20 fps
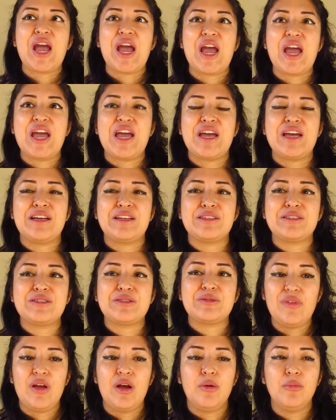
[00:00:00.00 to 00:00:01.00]
and
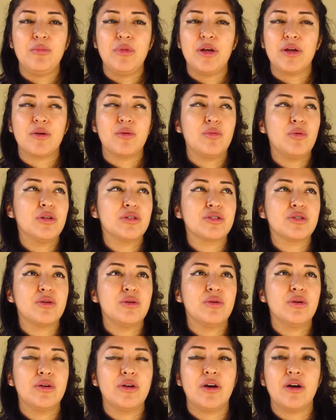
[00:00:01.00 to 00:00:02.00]
I'm like, what's
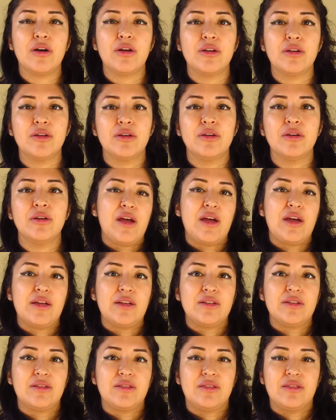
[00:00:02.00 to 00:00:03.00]
going on?
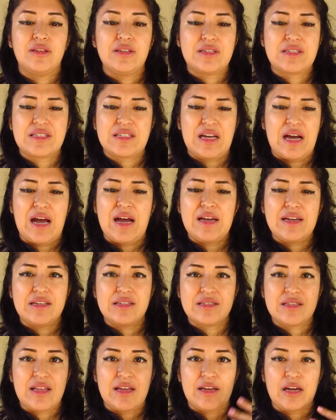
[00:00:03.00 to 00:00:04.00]
And this guy
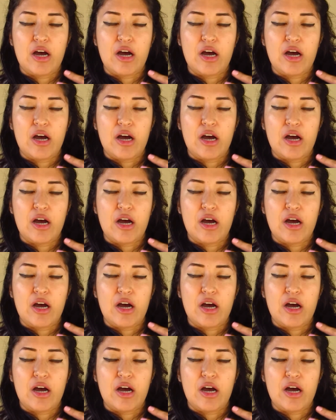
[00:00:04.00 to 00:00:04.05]
is like